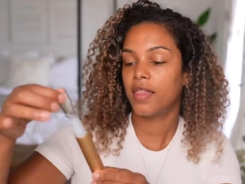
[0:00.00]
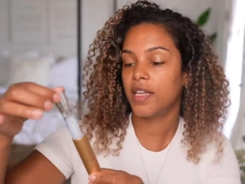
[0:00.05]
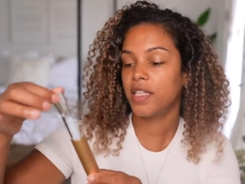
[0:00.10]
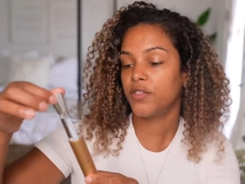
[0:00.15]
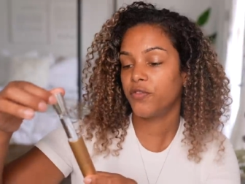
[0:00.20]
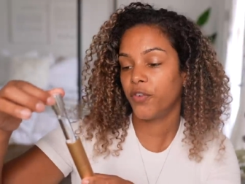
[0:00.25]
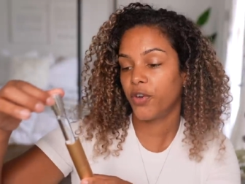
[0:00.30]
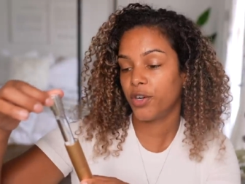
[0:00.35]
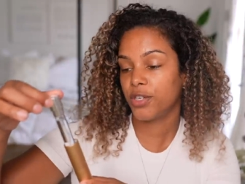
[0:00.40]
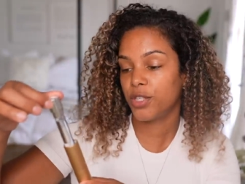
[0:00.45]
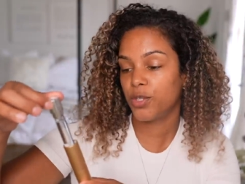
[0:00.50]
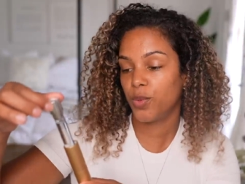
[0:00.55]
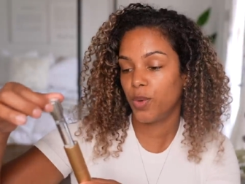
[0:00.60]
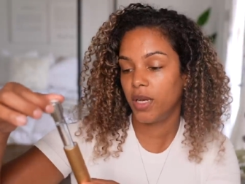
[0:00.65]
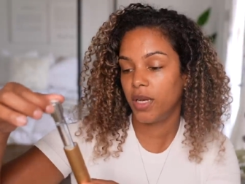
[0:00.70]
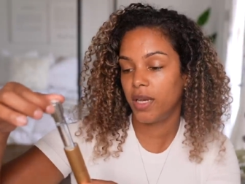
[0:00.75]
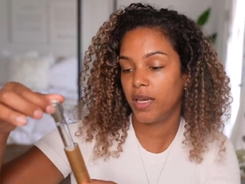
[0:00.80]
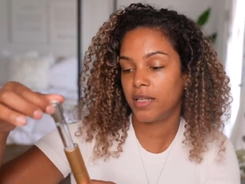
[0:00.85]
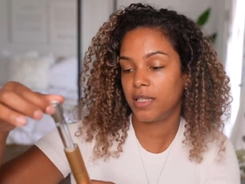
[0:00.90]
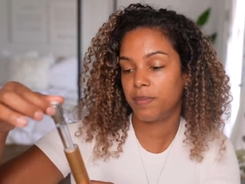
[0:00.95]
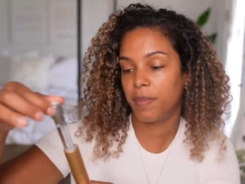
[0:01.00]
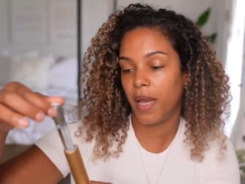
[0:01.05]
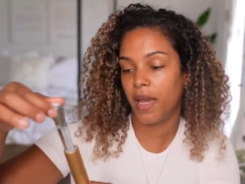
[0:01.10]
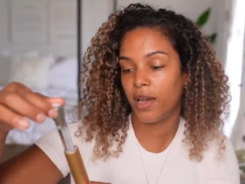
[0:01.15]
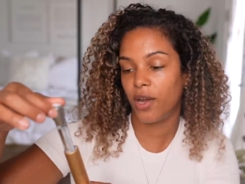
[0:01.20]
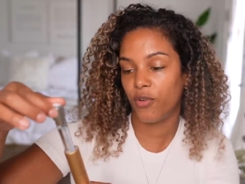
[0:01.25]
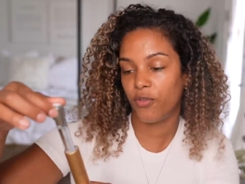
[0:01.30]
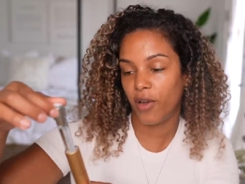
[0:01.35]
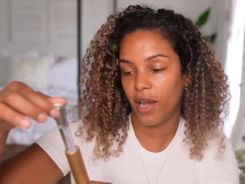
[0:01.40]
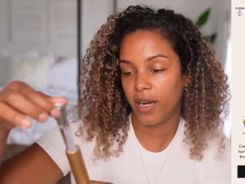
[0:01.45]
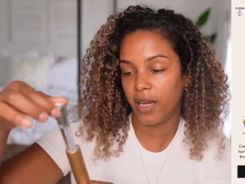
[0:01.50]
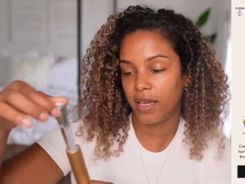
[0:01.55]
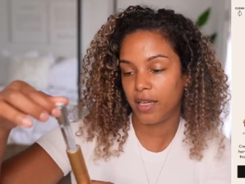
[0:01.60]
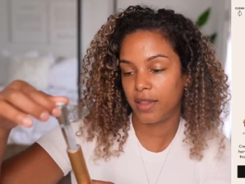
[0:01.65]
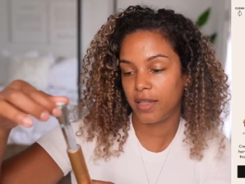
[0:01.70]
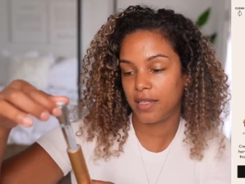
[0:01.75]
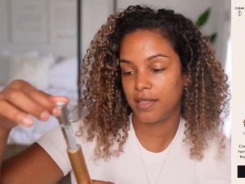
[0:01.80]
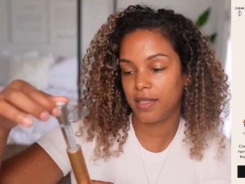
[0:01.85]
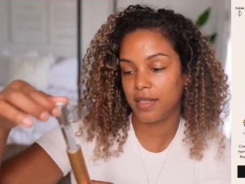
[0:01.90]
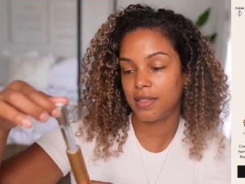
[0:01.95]
This first one is by Heretic.
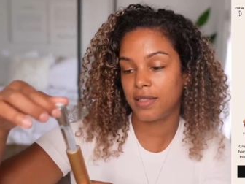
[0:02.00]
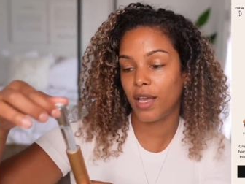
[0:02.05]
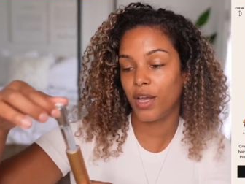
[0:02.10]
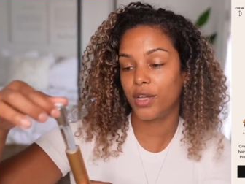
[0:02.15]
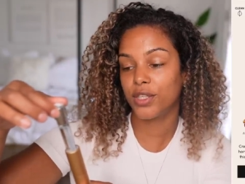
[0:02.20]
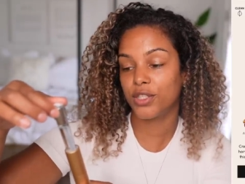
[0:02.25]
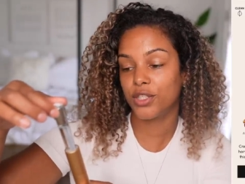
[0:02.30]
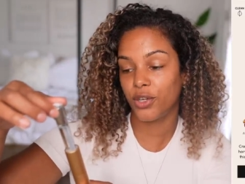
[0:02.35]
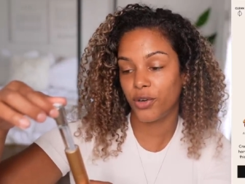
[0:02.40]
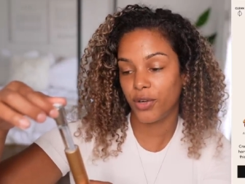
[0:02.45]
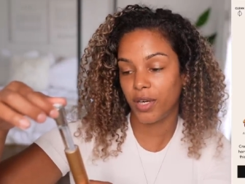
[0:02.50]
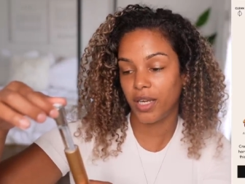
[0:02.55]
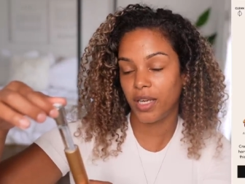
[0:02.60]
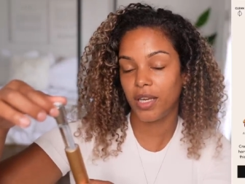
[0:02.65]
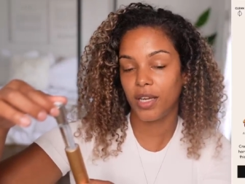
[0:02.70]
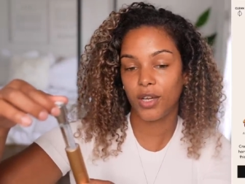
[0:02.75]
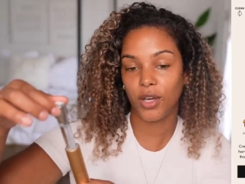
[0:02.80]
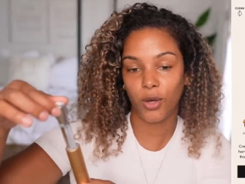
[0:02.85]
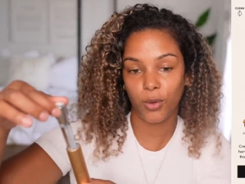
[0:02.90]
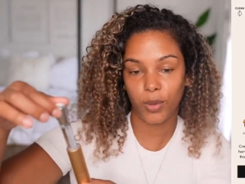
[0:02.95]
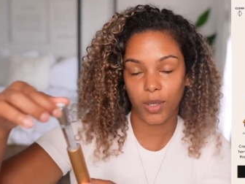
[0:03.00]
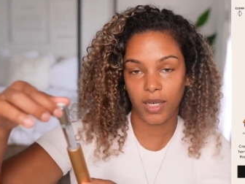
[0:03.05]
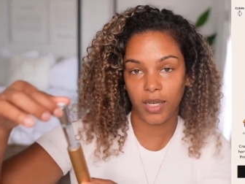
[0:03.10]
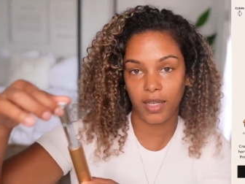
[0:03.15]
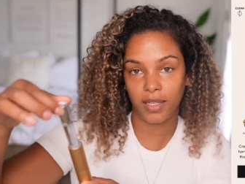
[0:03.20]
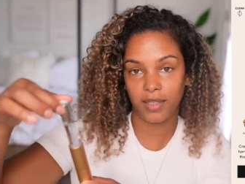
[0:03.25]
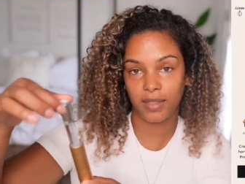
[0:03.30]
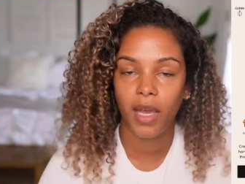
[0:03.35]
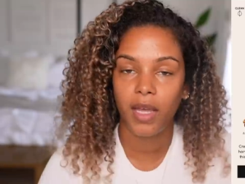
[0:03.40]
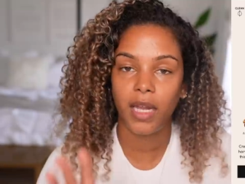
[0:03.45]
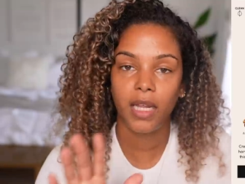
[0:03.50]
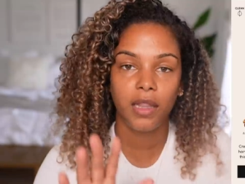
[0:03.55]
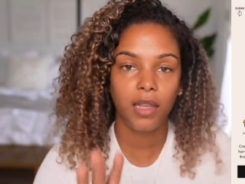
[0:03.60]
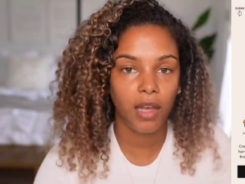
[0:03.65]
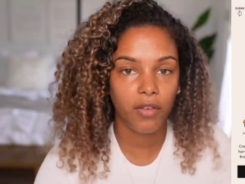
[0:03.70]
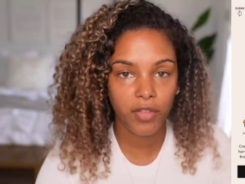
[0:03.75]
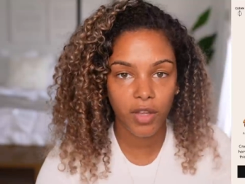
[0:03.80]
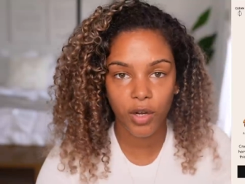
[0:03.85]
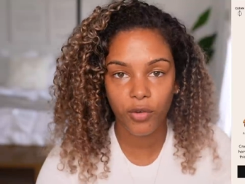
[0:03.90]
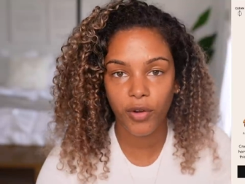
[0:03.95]
This is Dirty Coconut, and I
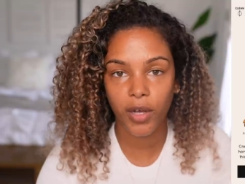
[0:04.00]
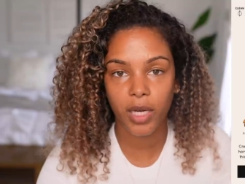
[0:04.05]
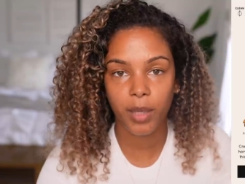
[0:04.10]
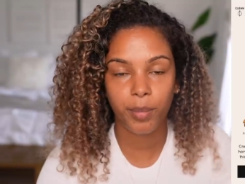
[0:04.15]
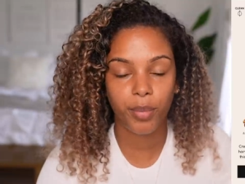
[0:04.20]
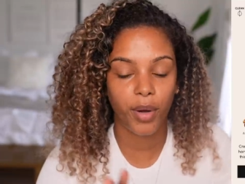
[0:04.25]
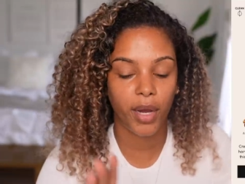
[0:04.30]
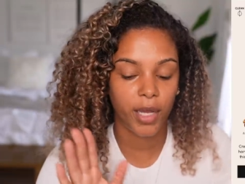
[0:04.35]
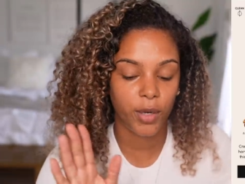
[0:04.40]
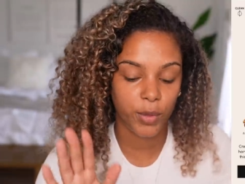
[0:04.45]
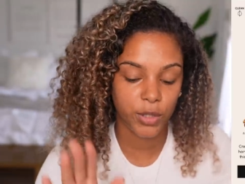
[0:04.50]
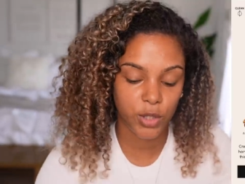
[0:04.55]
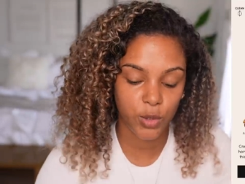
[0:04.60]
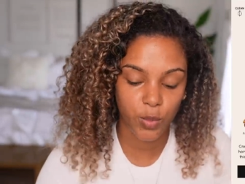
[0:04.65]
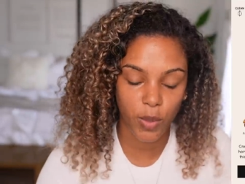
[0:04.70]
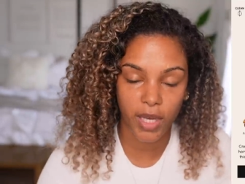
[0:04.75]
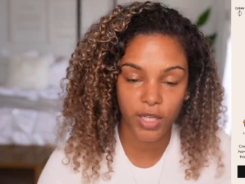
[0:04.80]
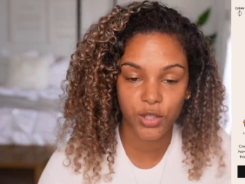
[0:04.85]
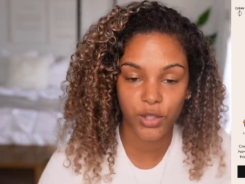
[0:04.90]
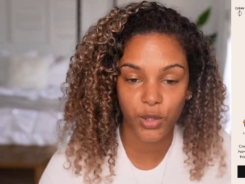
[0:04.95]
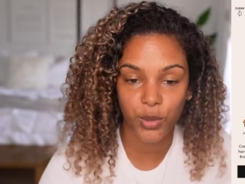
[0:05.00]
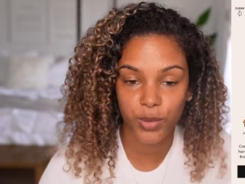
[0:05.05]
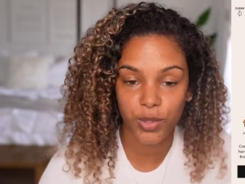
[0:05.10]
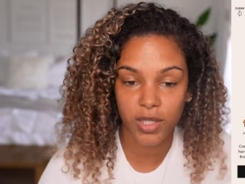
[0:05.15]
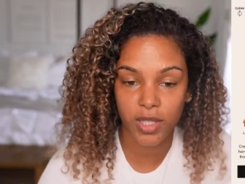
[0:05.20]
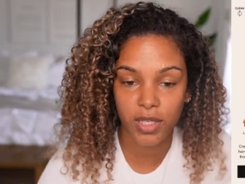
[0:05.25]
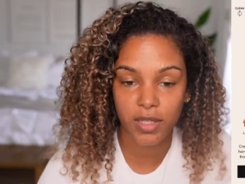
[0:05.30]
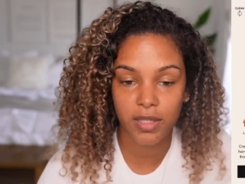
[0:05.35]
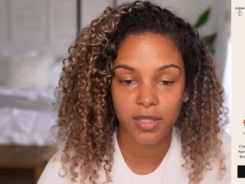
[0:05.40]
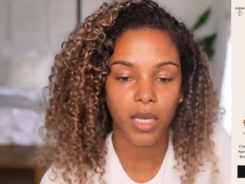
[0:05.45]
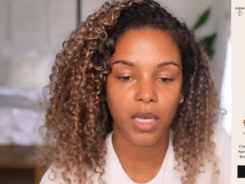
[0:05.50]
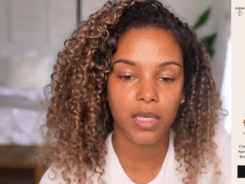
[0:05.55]
love the Heretic brand, which is why I chose this.